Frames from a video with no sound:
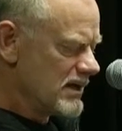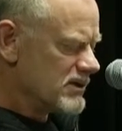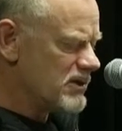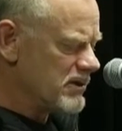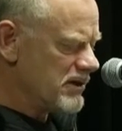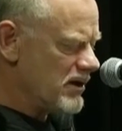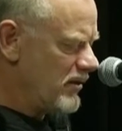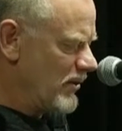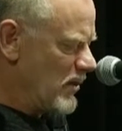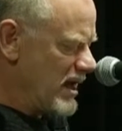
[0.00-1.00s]
So you know
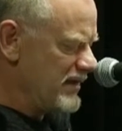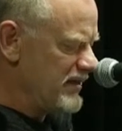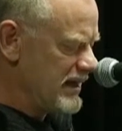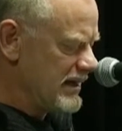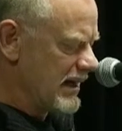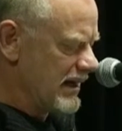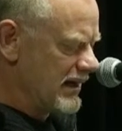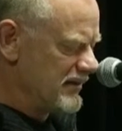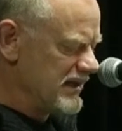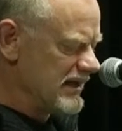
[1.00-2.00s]
the way
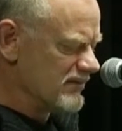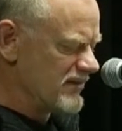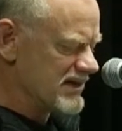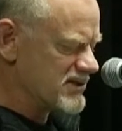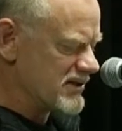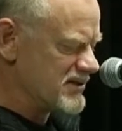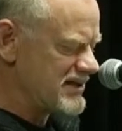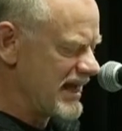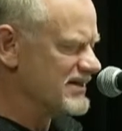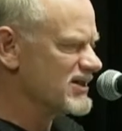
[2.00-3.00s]
the
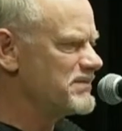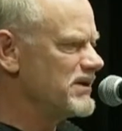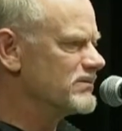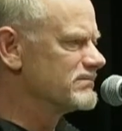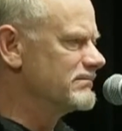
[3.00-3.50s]
investor-state dispute